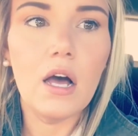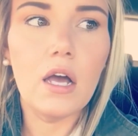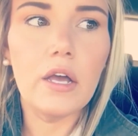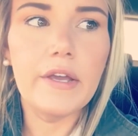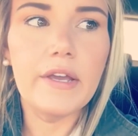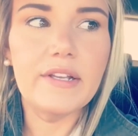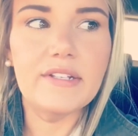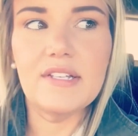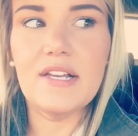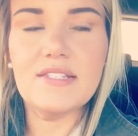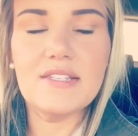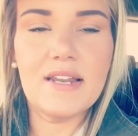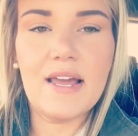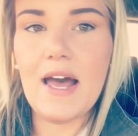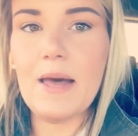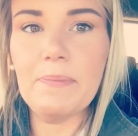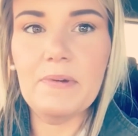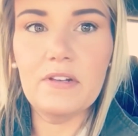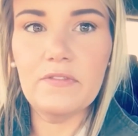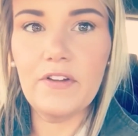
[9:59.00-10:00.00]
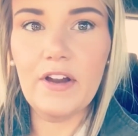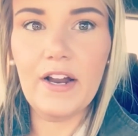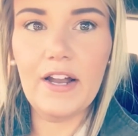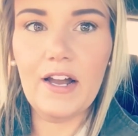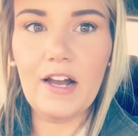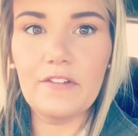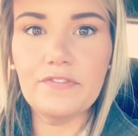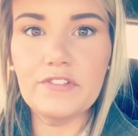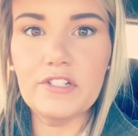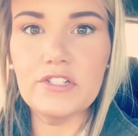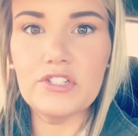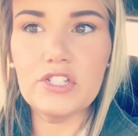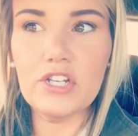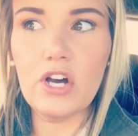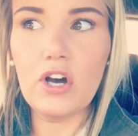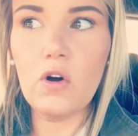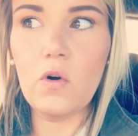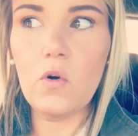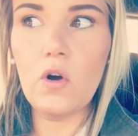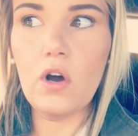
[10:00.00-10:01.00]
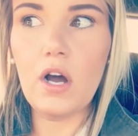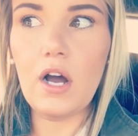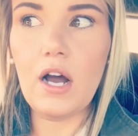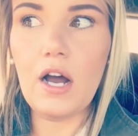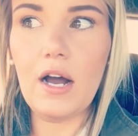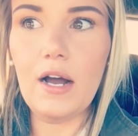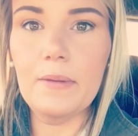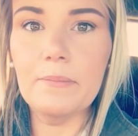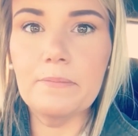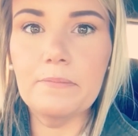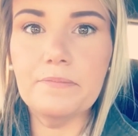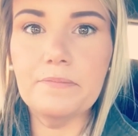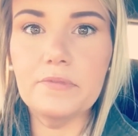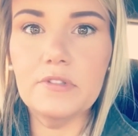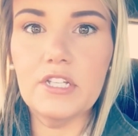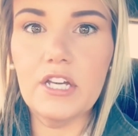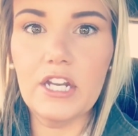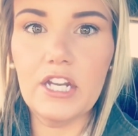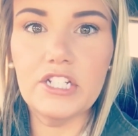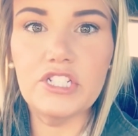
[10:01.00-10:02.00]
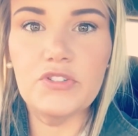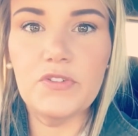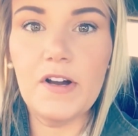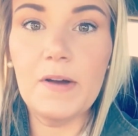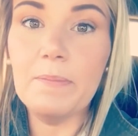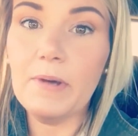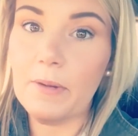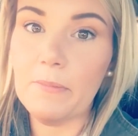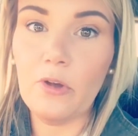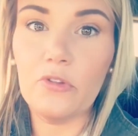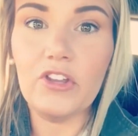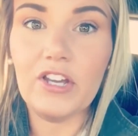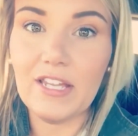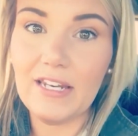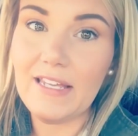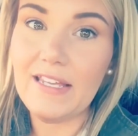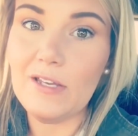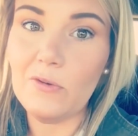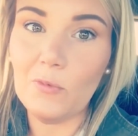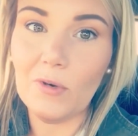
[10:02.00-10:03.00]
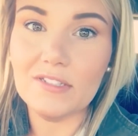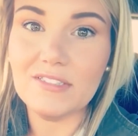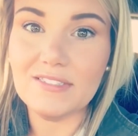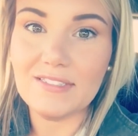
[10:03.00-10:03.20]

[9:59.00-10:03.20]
it doesn't happen very often. So I'm gonna do it, but I'm only gonna eat one